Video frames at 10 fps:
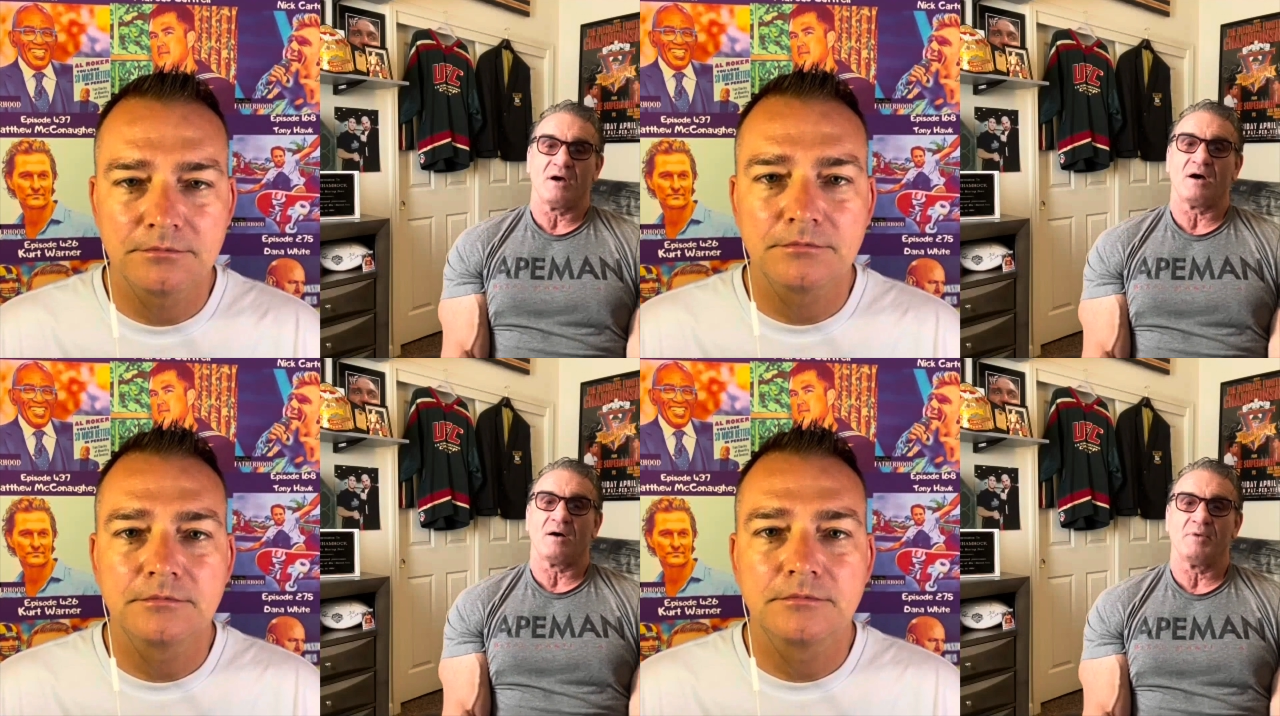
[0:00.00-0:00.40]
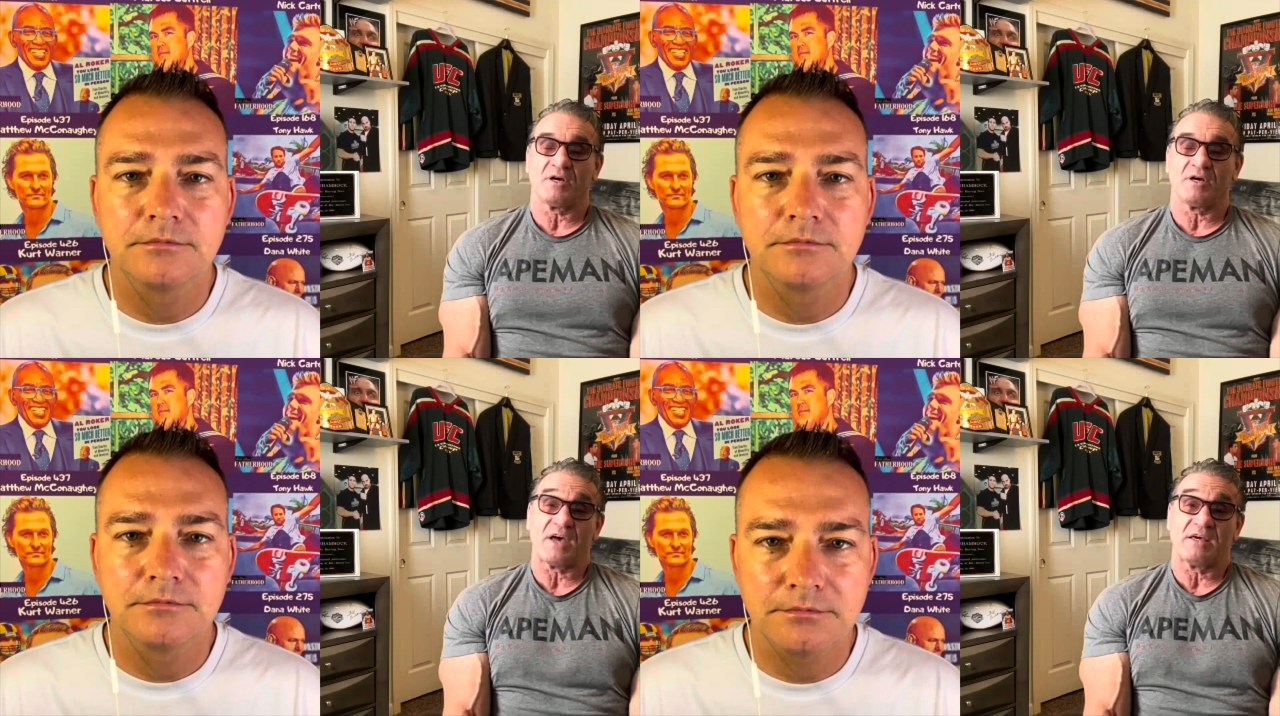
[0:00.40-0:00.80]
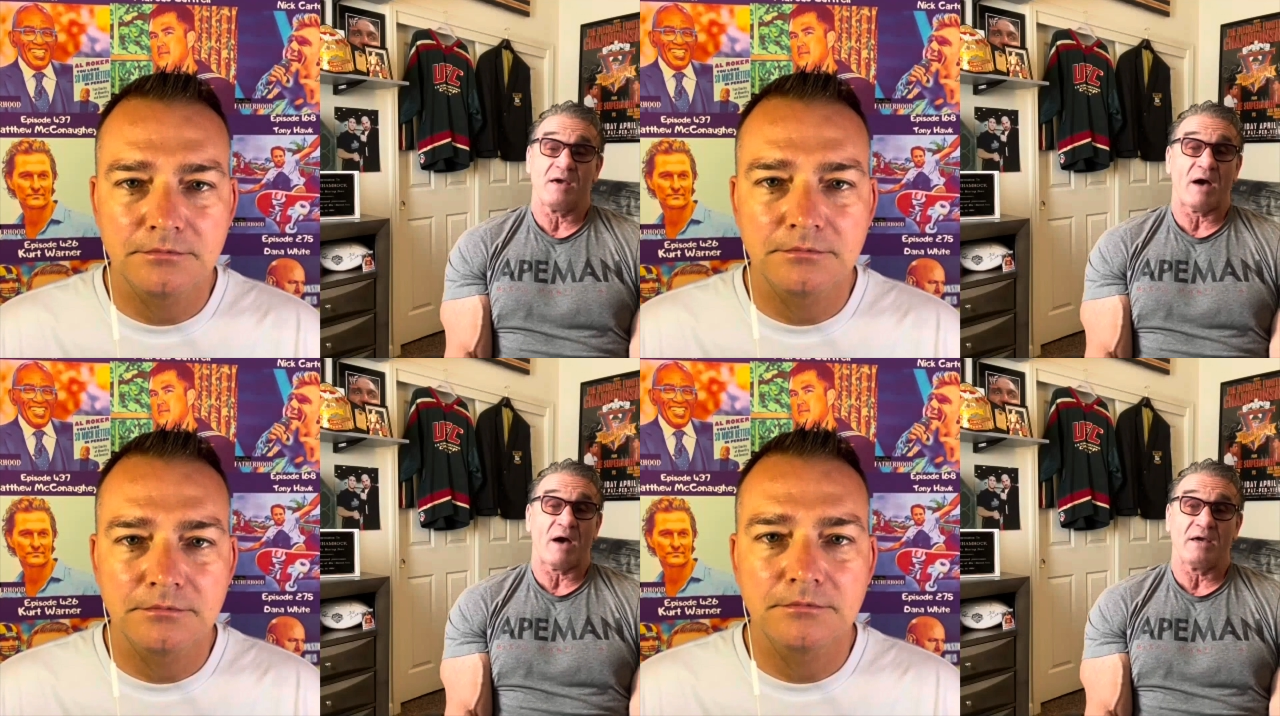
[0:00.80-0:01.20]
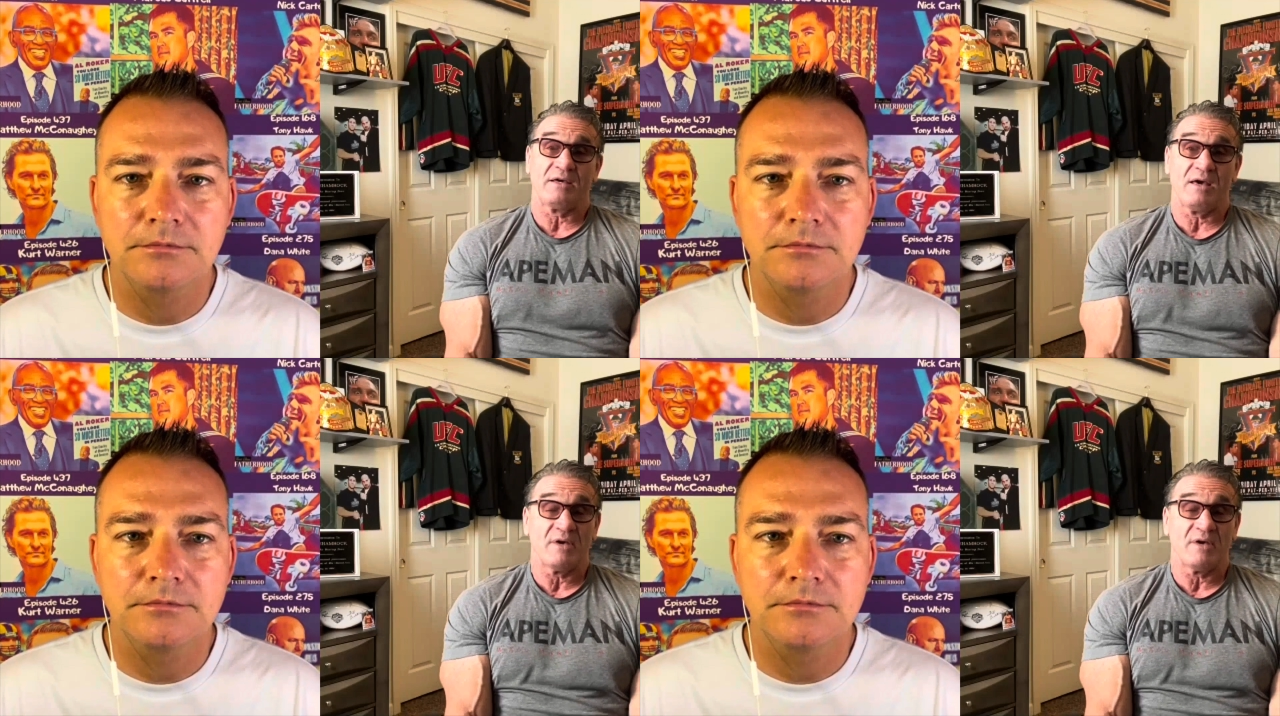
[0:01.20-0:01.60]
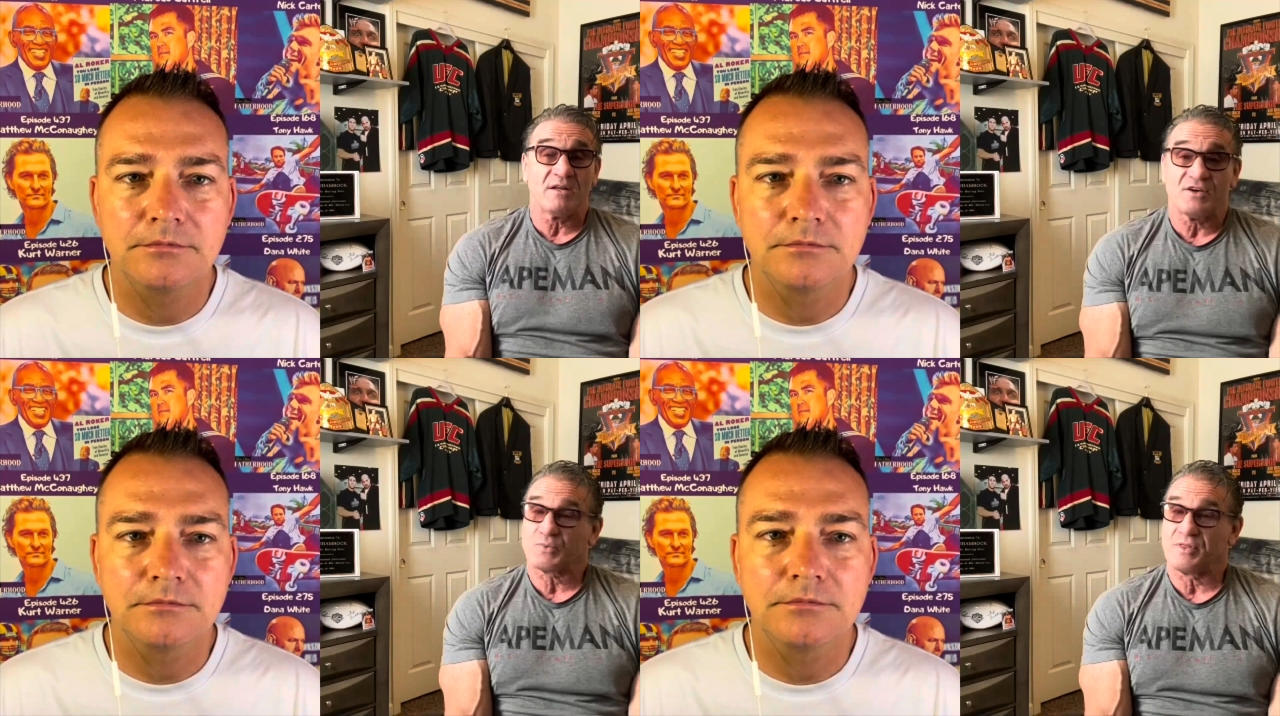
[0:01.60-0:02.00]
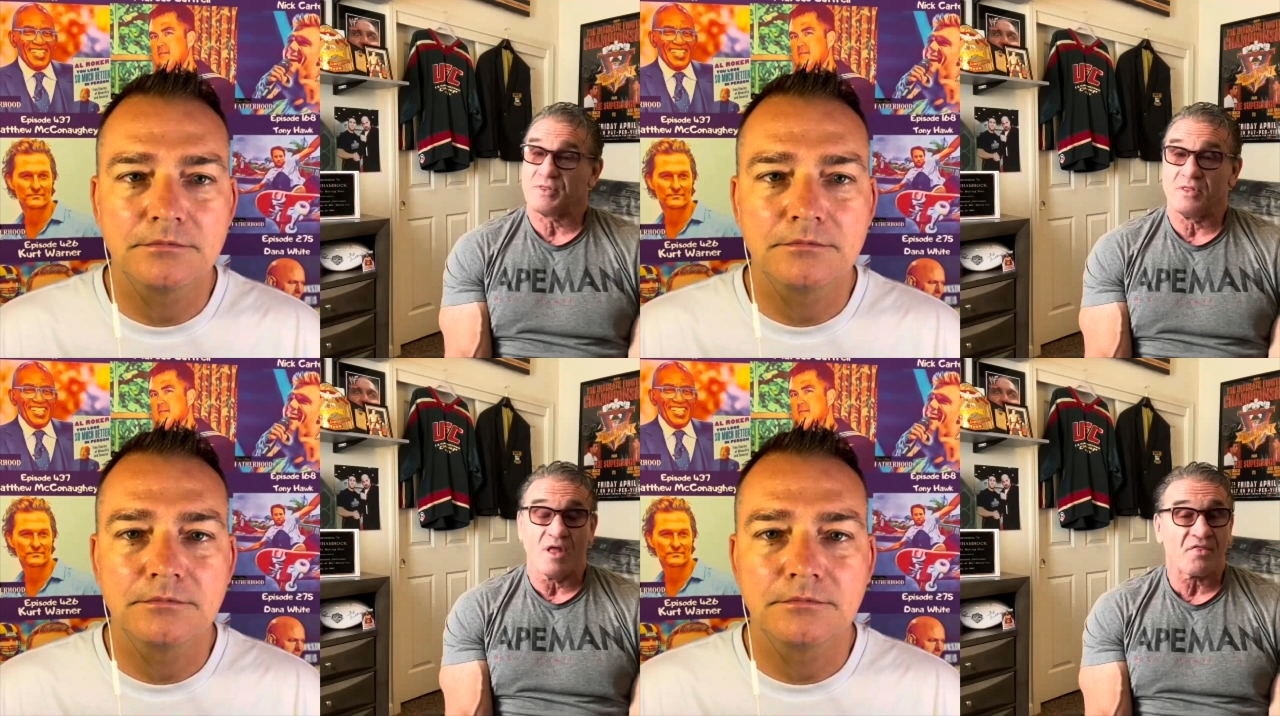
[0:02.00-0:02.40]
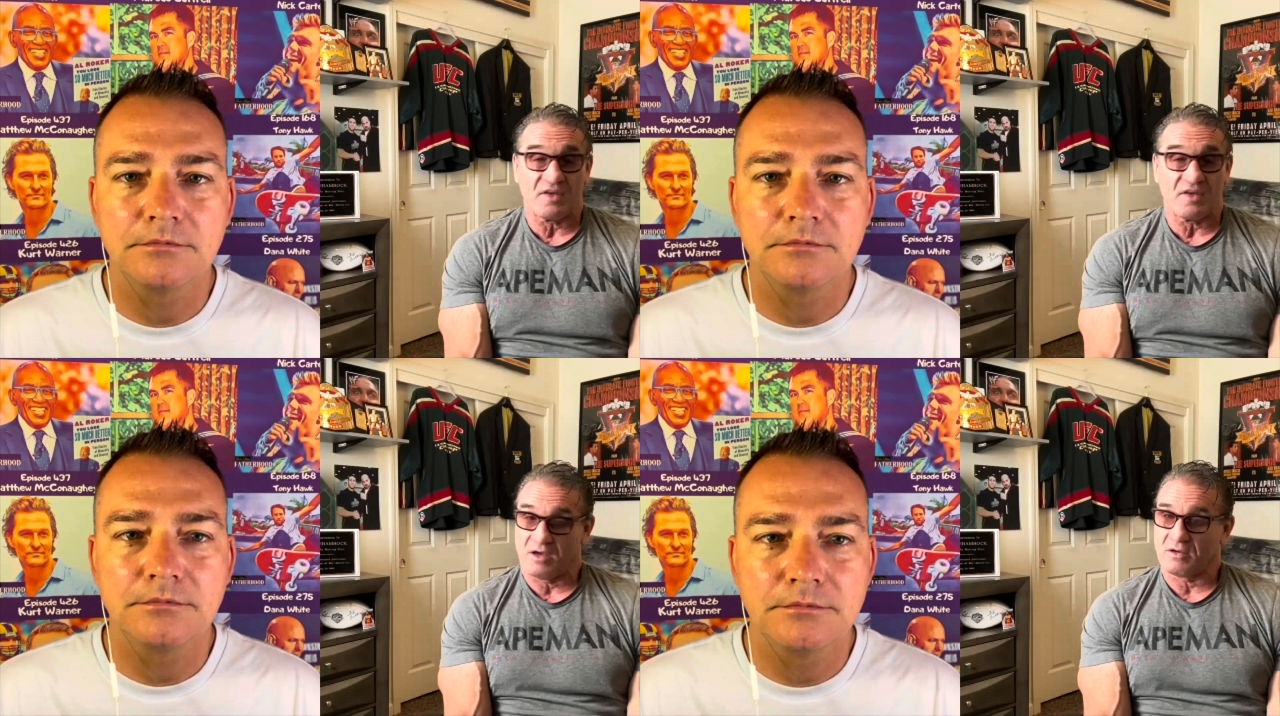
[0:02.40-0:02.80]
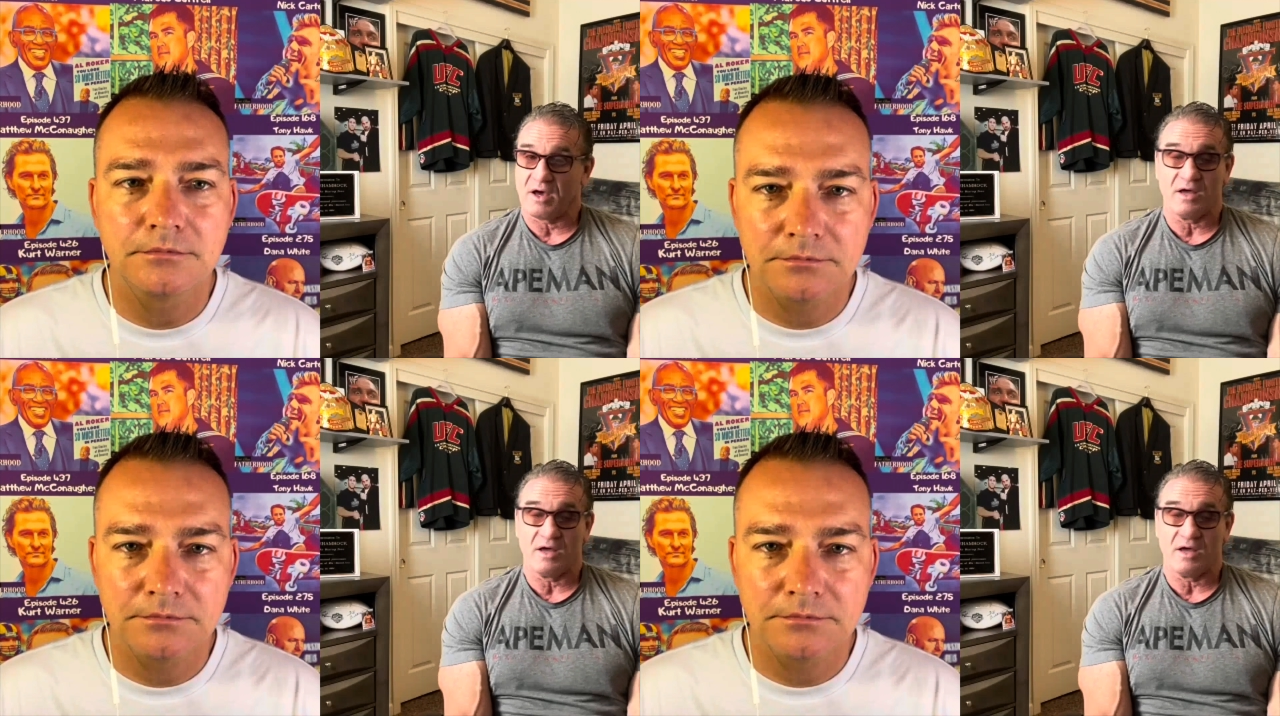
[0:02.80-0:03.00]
Speaker 1: um, because I came, I came into this with nothing.